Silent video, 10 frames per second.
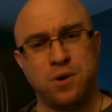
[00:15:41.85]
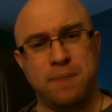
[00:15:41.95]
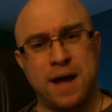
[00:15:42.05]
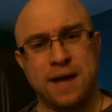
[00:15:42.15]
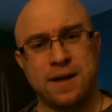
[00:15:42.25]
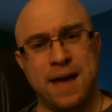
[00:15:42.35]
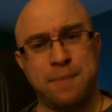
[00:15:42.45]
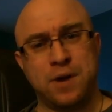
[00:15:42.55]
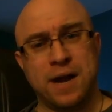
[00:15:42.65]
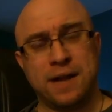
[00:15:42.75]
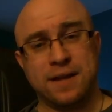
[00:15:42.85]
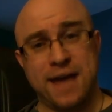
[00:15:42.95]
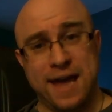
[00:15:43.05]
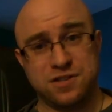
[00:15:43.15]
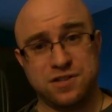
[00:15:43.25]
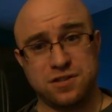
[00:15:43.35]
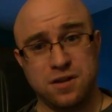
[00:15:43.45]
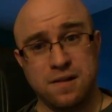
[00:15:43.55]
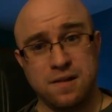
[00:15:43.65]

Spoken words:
you're buying a game, you're getting the case